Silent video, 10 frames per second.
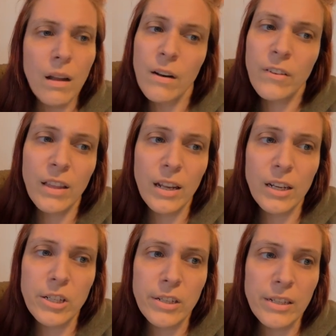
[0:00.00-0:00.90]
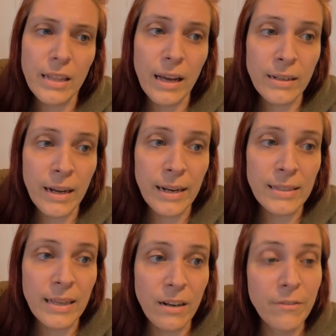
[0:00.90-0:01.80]
Not enough connection to the
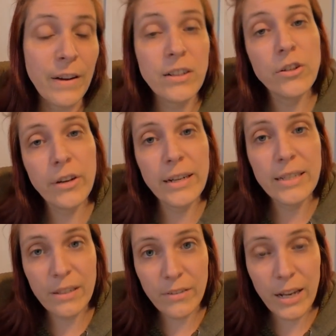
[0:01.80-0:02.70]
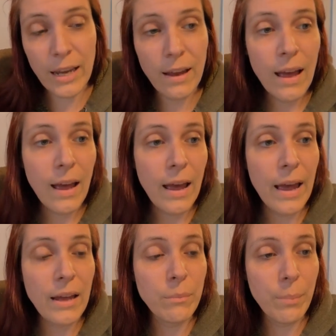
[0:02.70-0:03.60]
Undines can affect creativity.
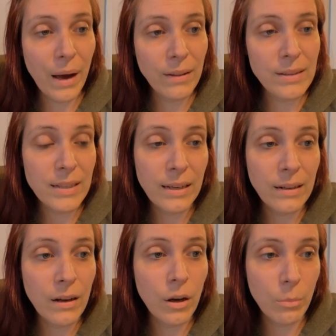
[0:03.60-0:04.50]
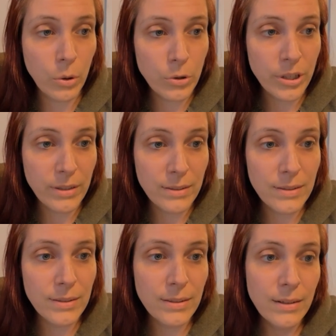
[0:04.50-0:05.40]
and balance in
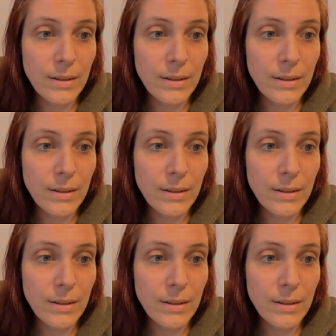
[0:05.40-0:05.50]
emotions.